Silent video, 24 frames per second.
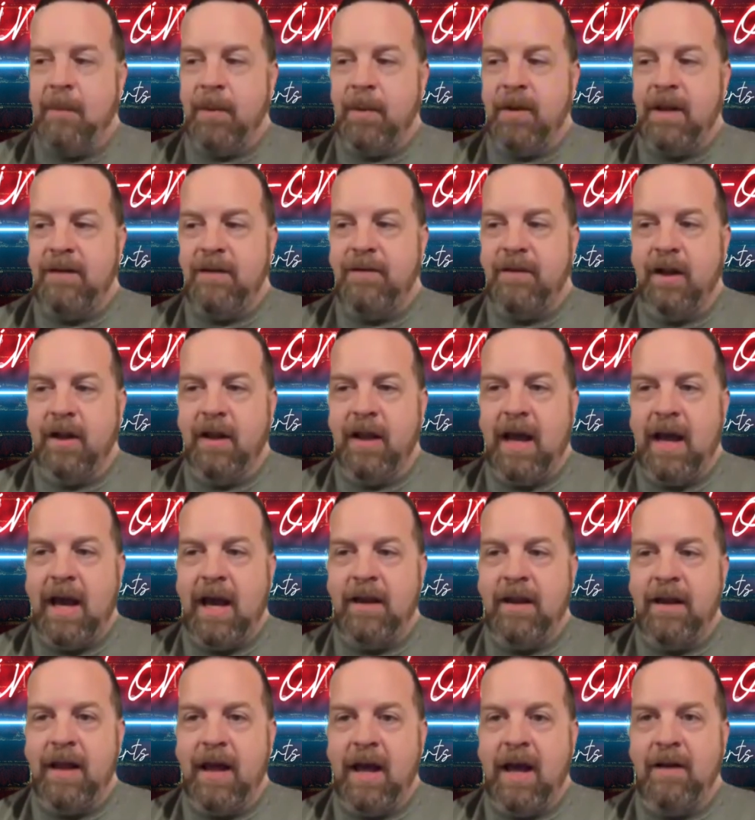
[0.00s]
they still
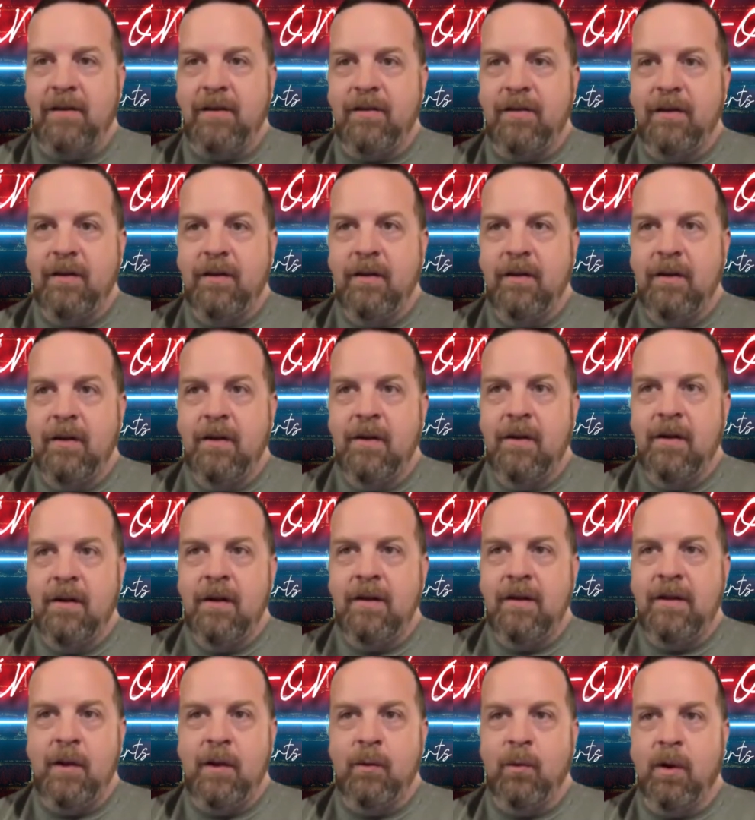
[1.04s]
had that.
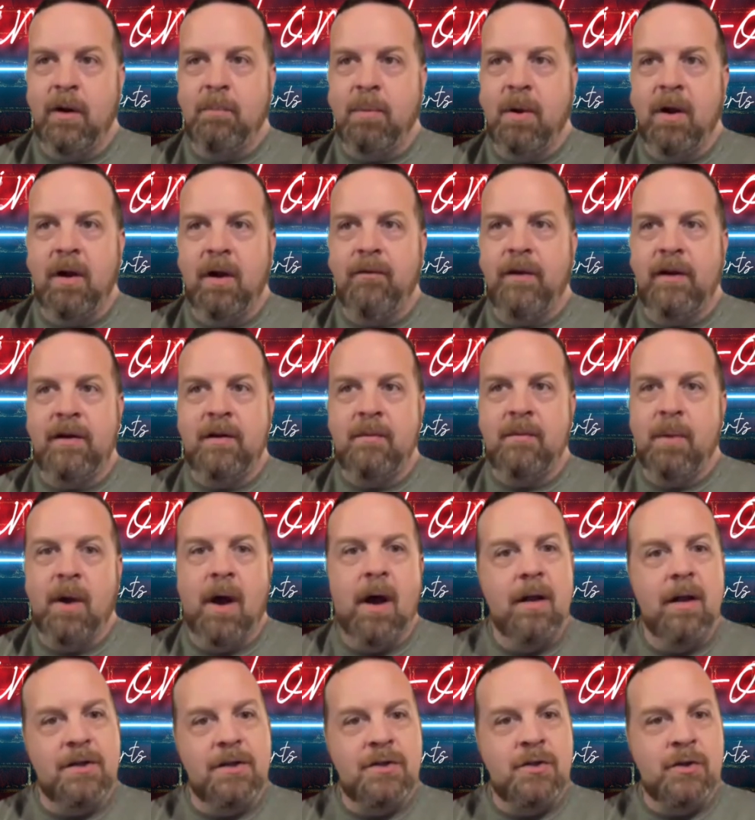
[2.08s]
They weren't perfect and
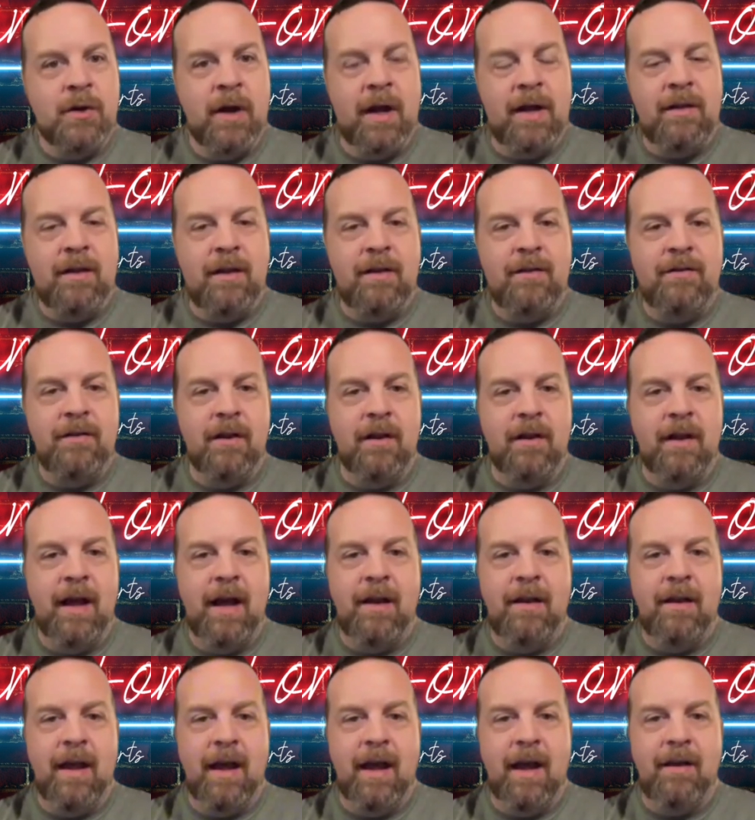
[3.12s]
polished, right? They still
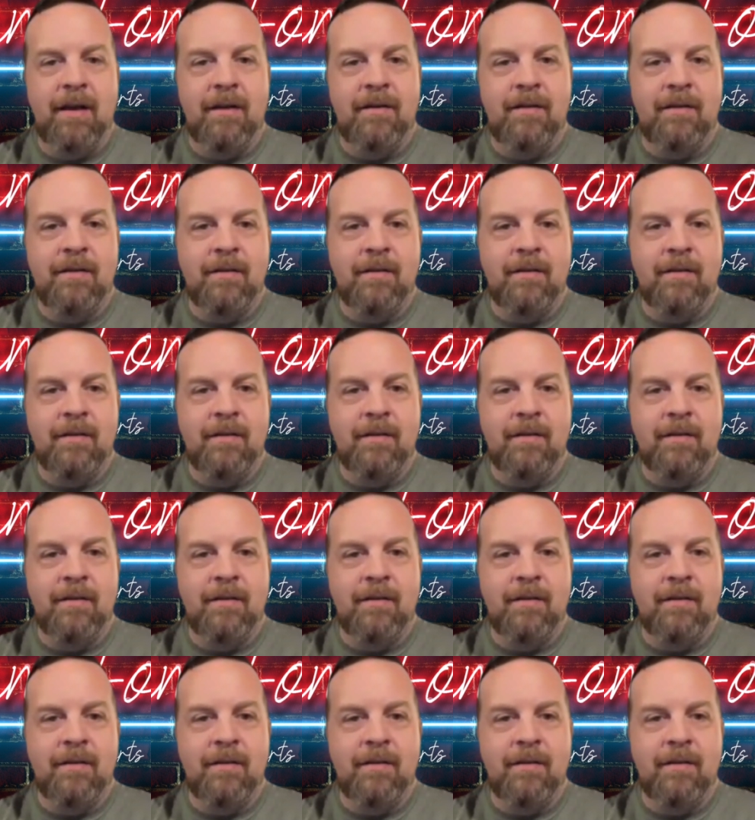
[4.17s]
had that